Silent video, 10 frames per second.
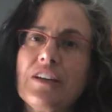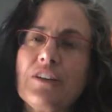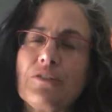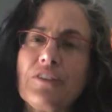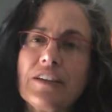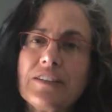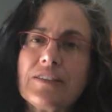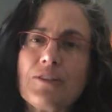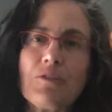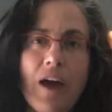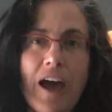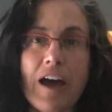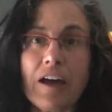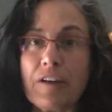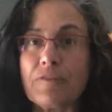You know, things that you
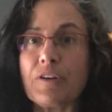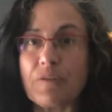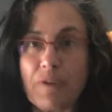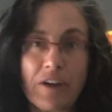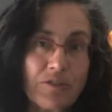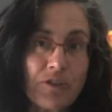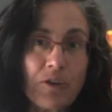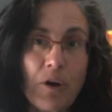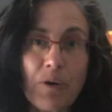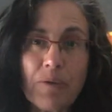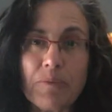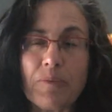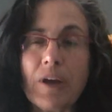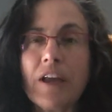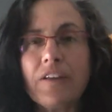have around your
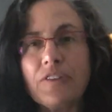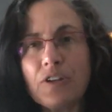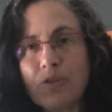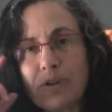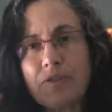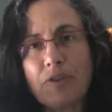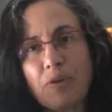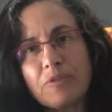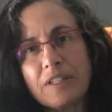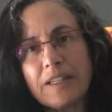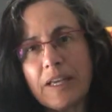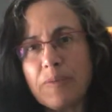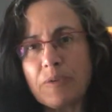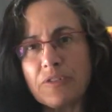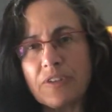home that you have only
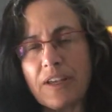labeled